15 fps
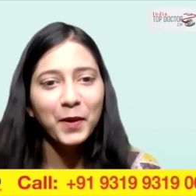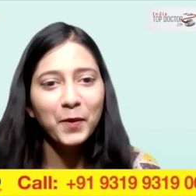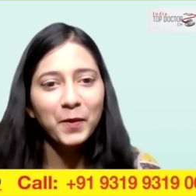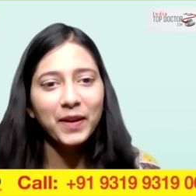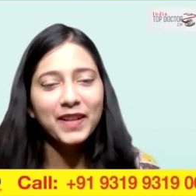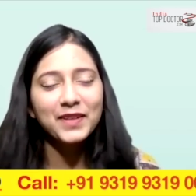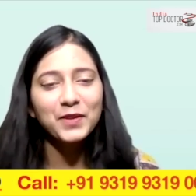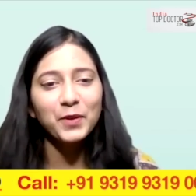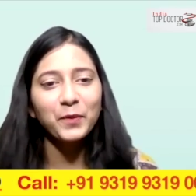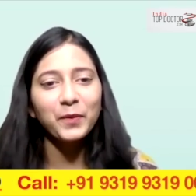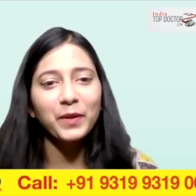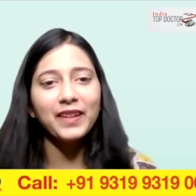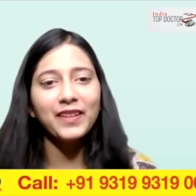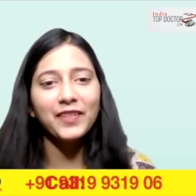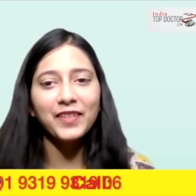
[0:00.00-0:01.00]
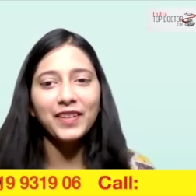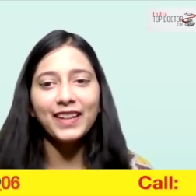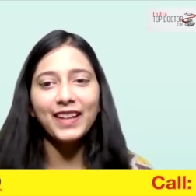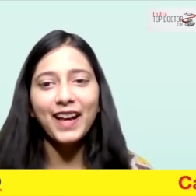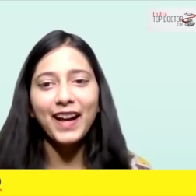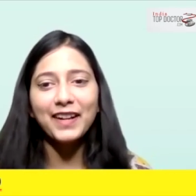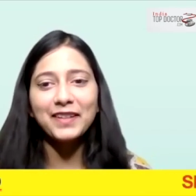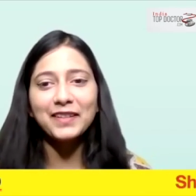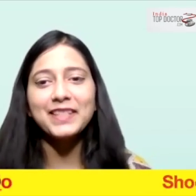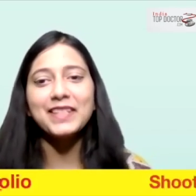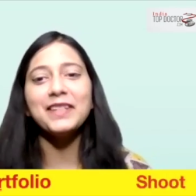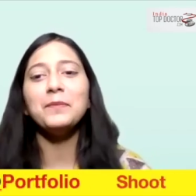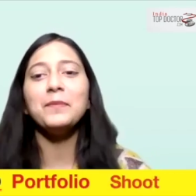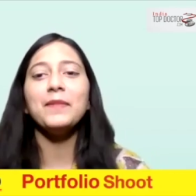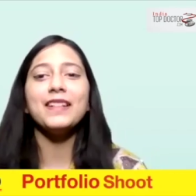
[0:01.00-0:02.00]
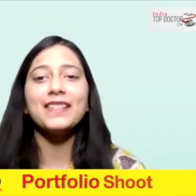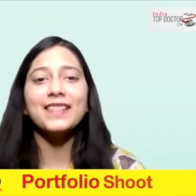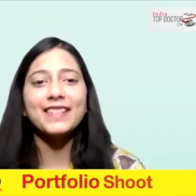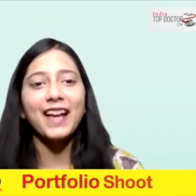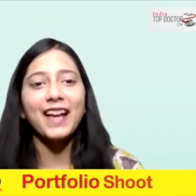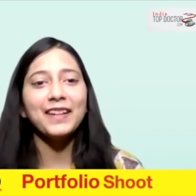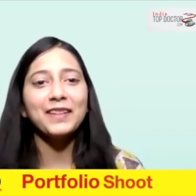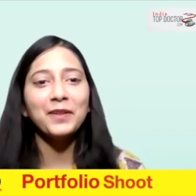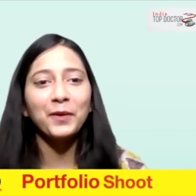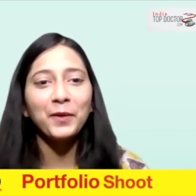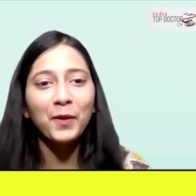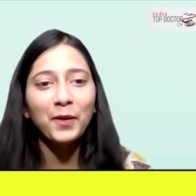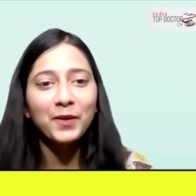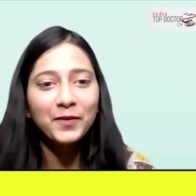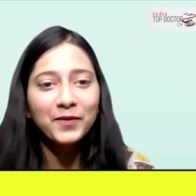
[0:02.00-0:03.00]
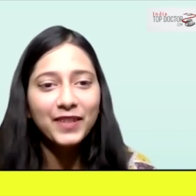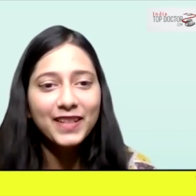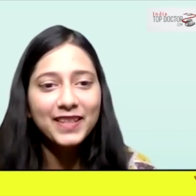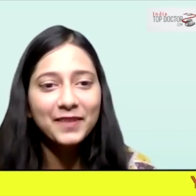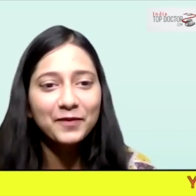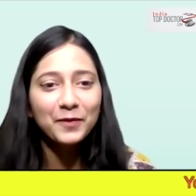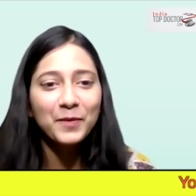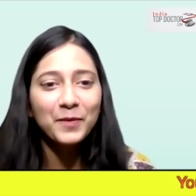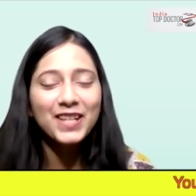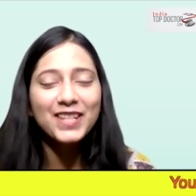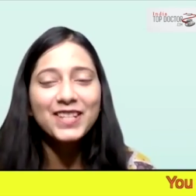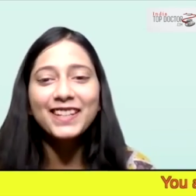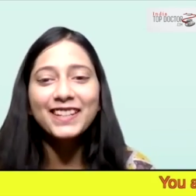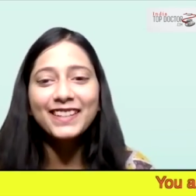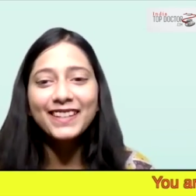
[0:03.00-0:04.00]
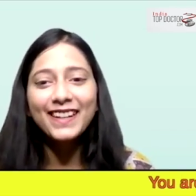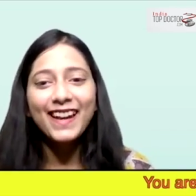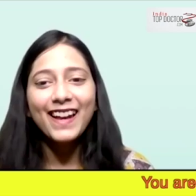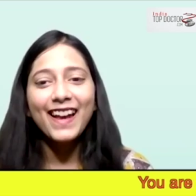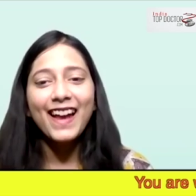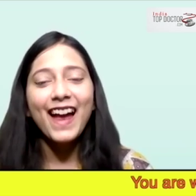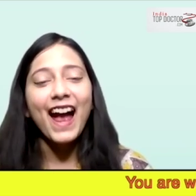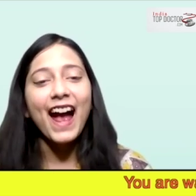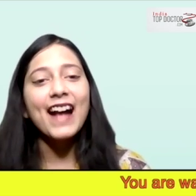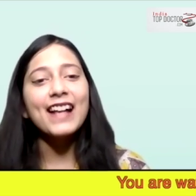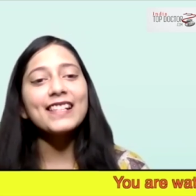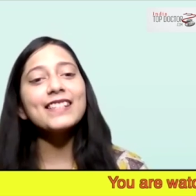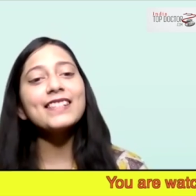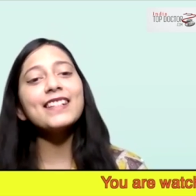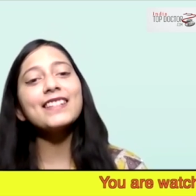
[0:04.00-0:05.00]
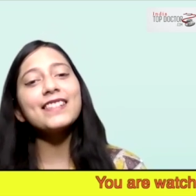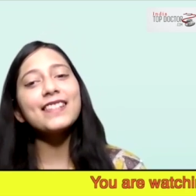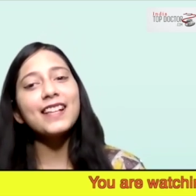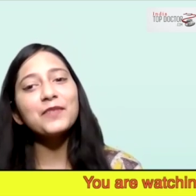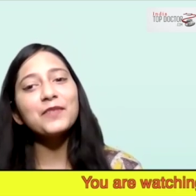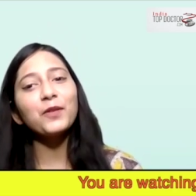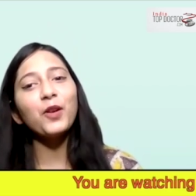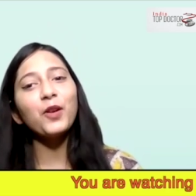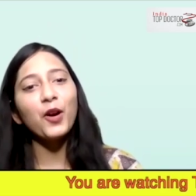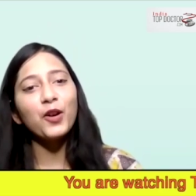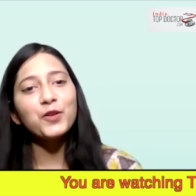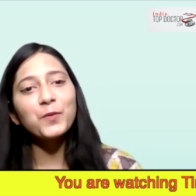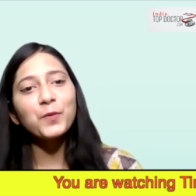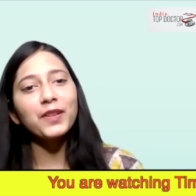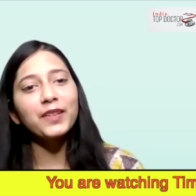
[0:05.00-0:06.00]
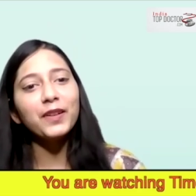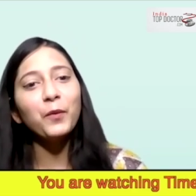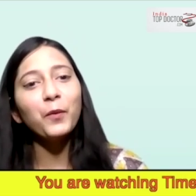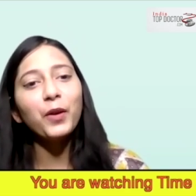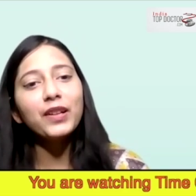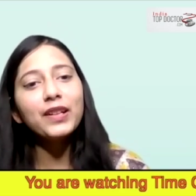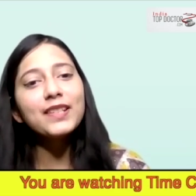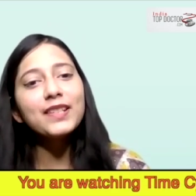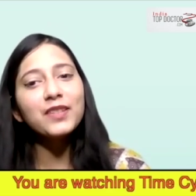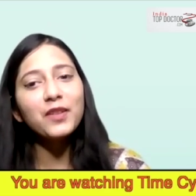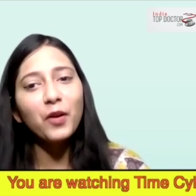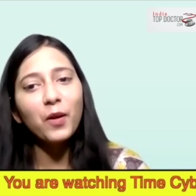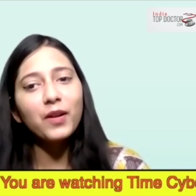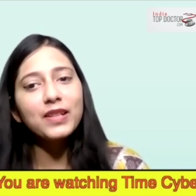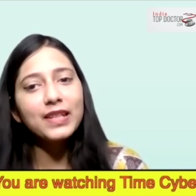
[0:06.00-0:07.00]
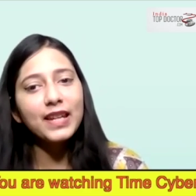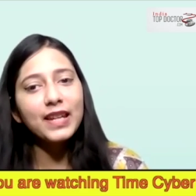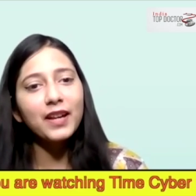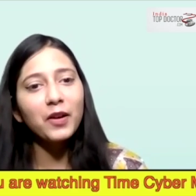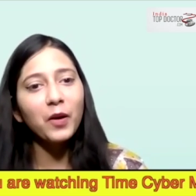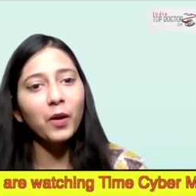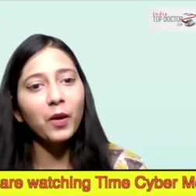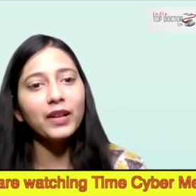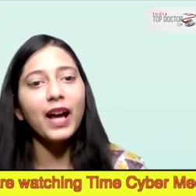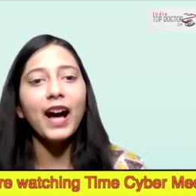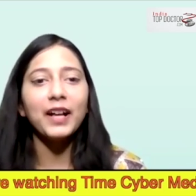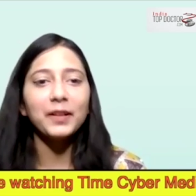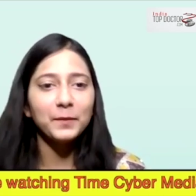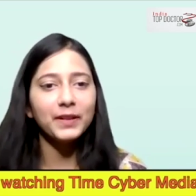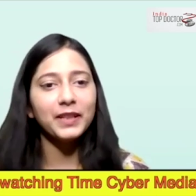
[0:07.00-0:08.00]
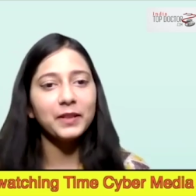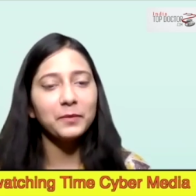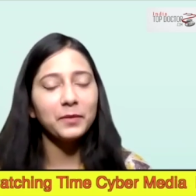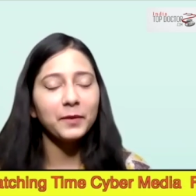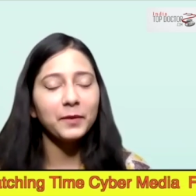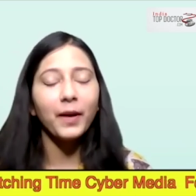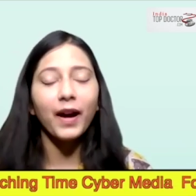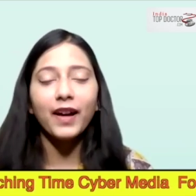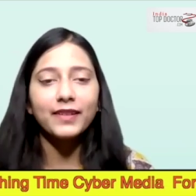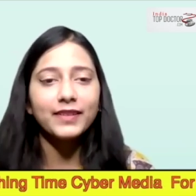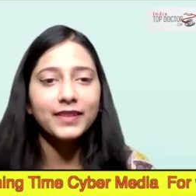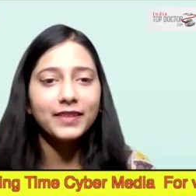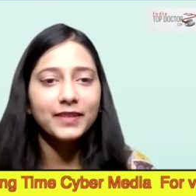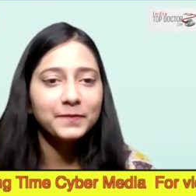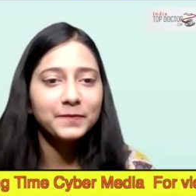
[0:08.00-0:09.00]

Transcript: Okay, so we really had a deep insight on all of this information. As a successful entrepreneur, what is your take on Atmanirbhar Bharat?